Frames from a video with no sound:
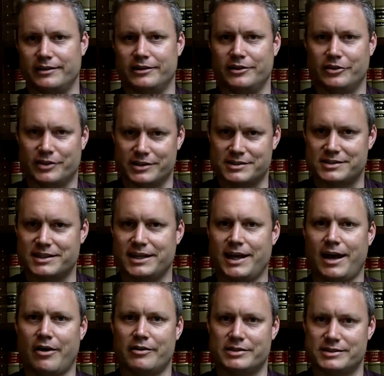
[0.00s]
you could see
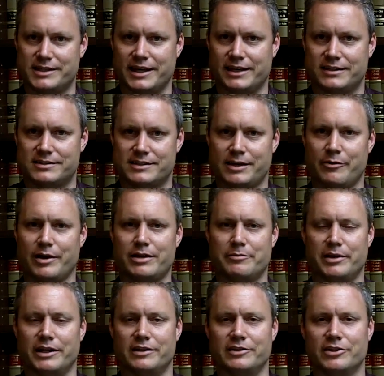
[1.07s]
how a state could say, wait a
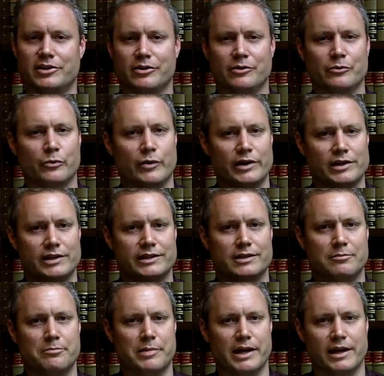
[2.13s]
minute, you're willing
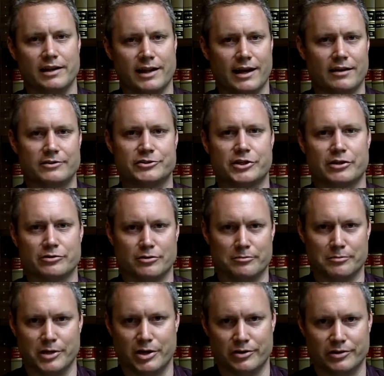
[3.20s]
to bail out General
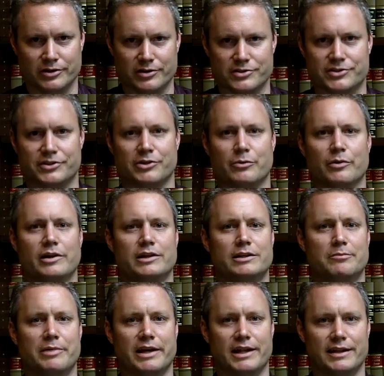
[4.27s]
Motors and you're willing
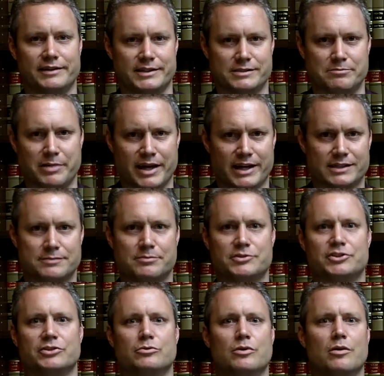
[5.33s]
to bail out these banks,
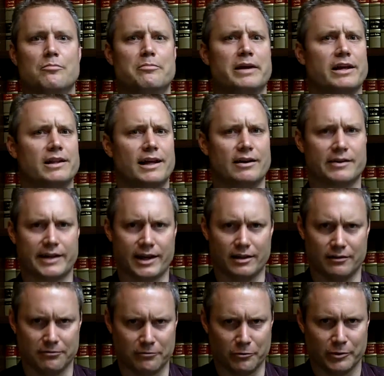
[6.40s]
but you won't bail out
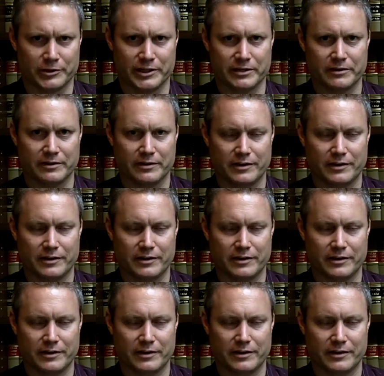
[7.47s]
California?